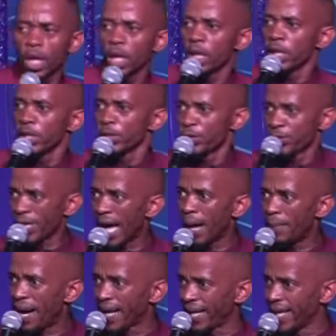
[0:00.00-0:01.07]
Some
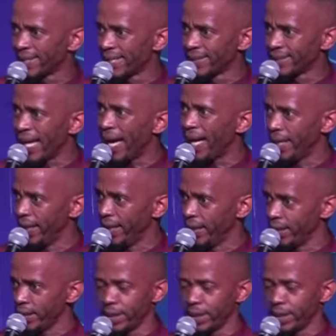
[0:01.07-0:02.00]
are getting their healing.